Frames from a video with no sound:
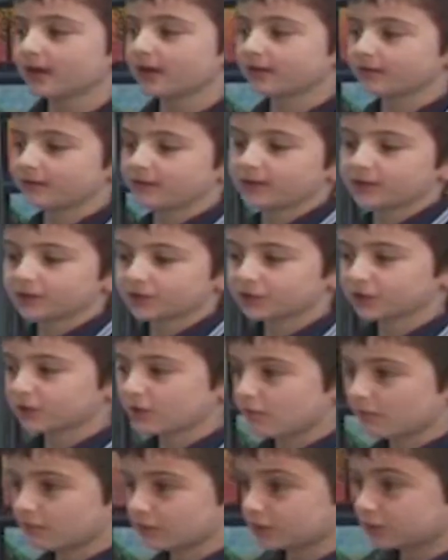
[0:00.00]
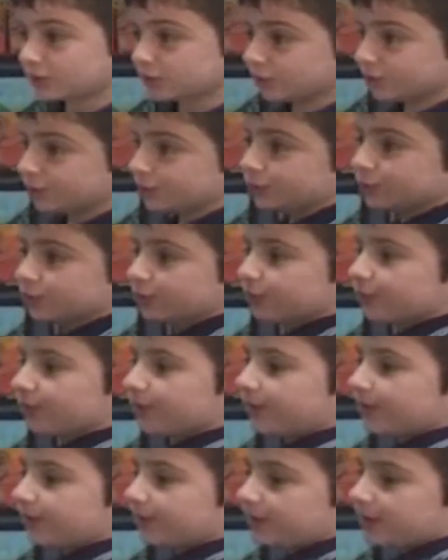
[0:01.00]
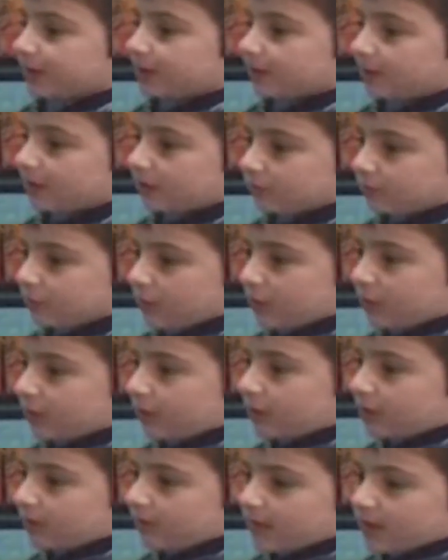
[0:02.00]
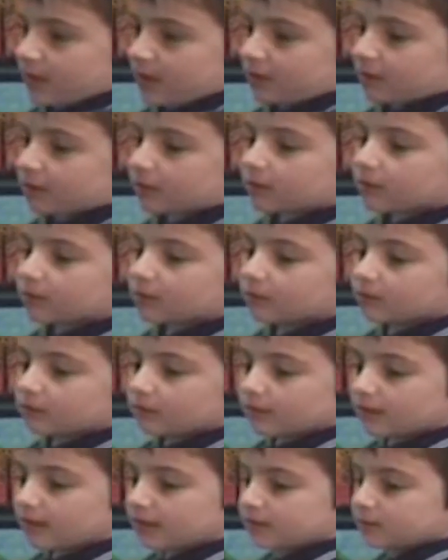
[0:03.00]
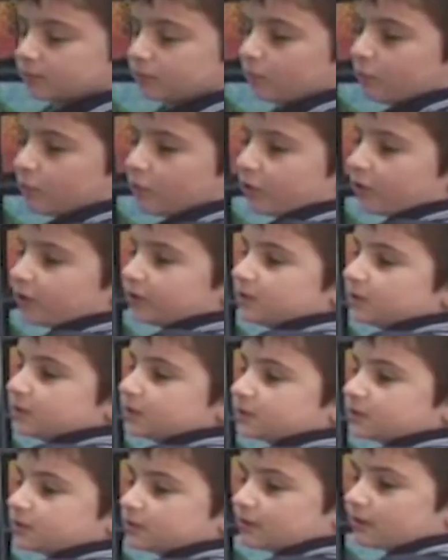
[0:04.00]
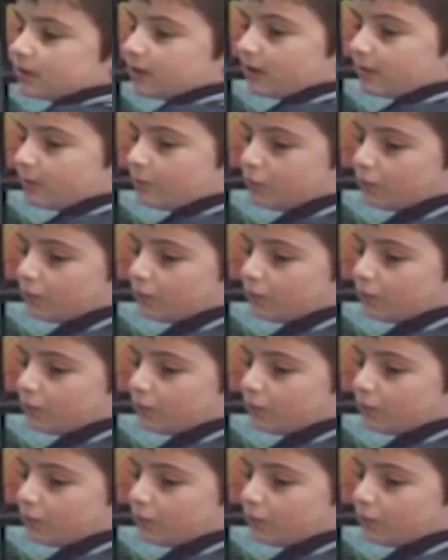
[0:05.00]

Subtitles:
And then you go on to do, and then I wrote about these words that I